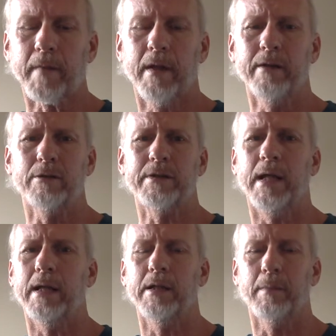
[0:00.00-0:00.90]

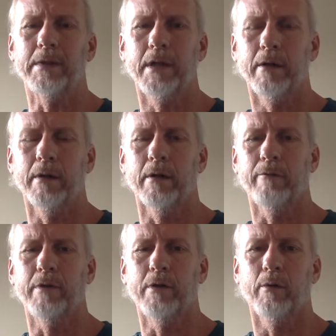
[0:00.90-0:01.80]
Understanding the material.
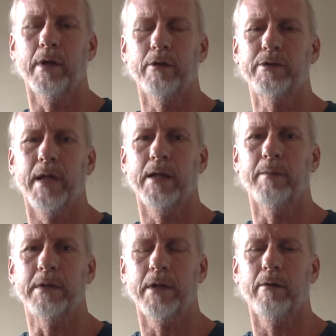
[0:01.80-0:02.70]
If you don't understand the
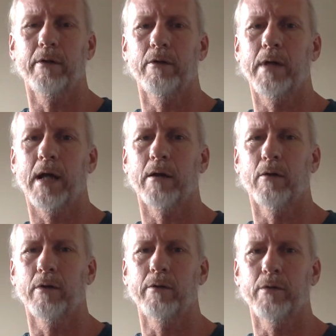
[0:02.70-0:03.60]
material, you're not
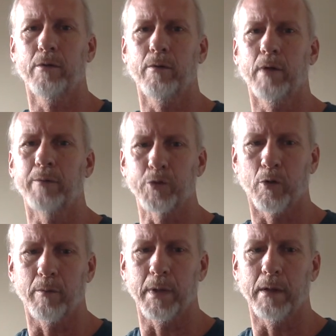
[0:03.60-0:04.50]
going to
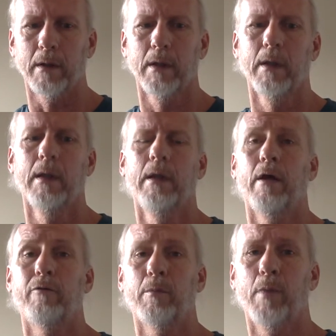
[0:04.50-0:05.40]
absorb it.
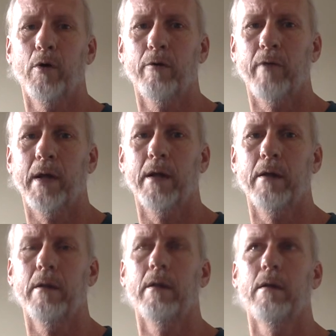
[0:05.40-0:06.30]
If you're
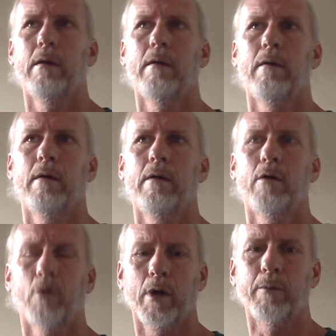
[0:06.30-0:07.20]
motivated,
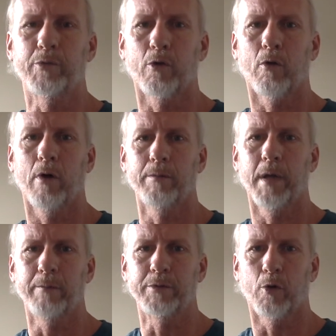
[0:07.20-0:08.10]
you're going to
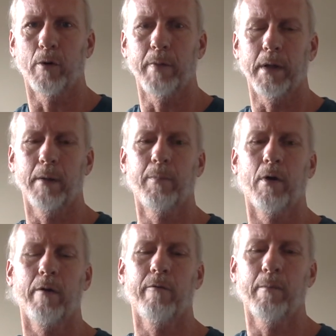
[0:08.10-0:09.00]
absorb it. And
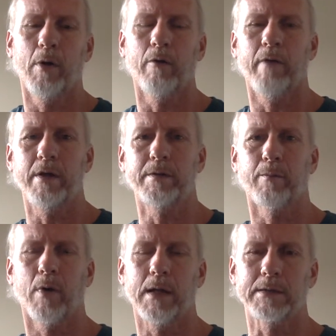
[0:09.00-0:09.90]
part of the motivation
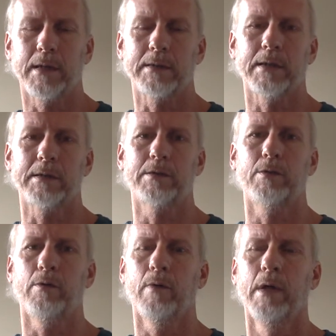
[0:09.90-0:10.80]
process is
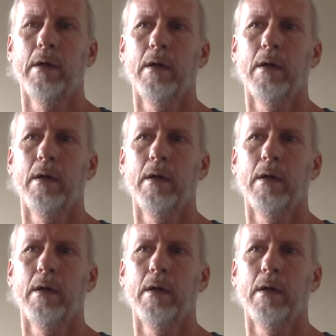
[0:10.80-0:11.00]
to